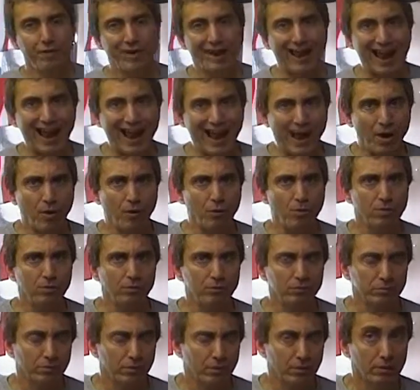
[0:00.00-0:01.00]
For now.
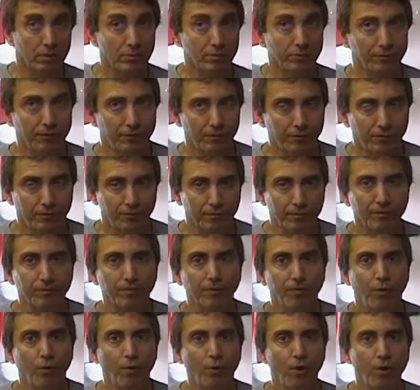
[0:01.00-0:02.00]
For
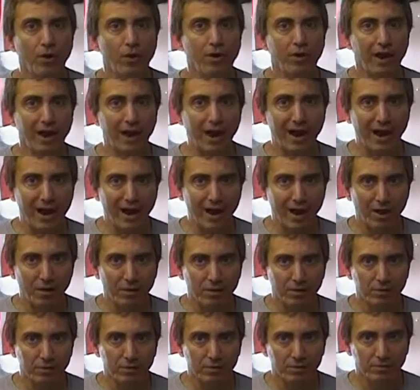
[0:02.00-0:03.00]
now. For
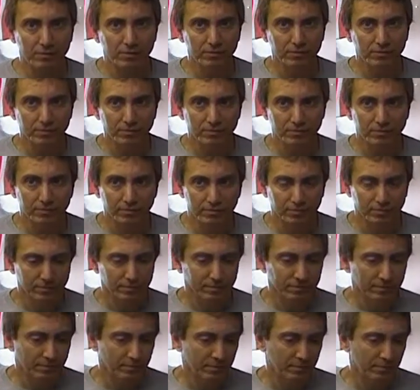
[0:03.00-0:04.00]
now. So,
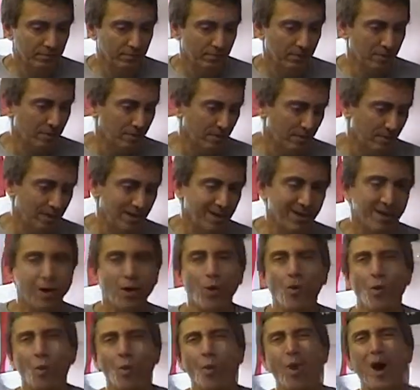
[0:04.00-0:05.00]
where's this
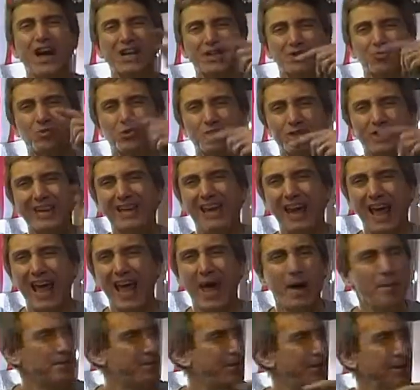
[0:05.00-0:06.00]
pandemic? That's what's going to
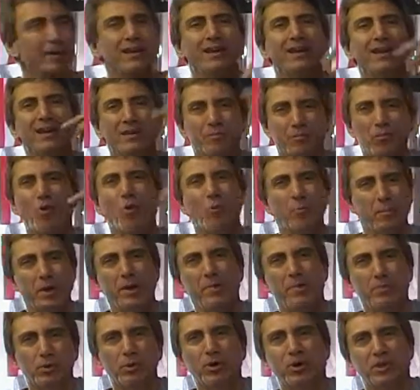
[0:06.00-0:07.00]
happen. More
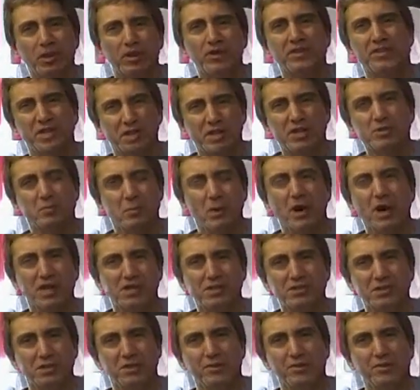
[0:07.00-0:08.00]
people are going to test
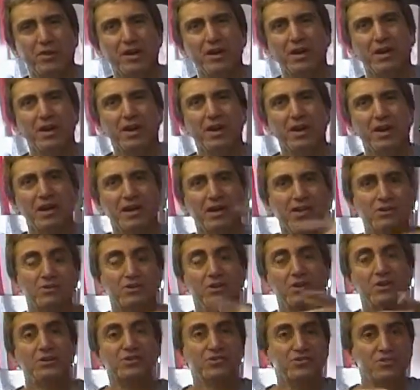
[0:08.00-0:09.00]
positive, and
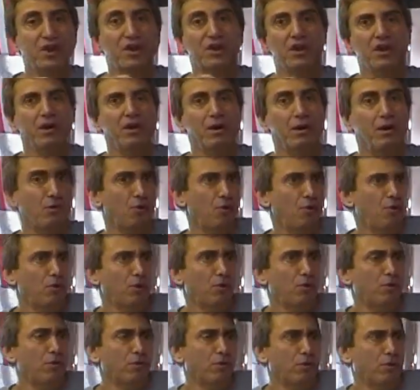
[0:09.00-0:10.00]
he's going to say,
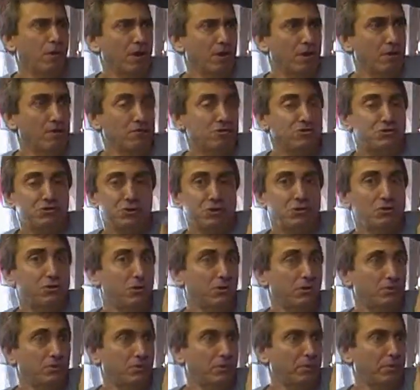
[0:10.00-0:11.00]
oh, oh, I never said
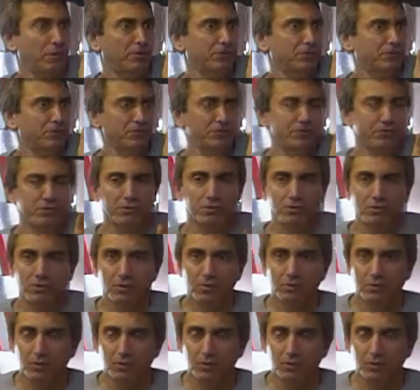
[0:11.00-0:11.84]
nothing about this.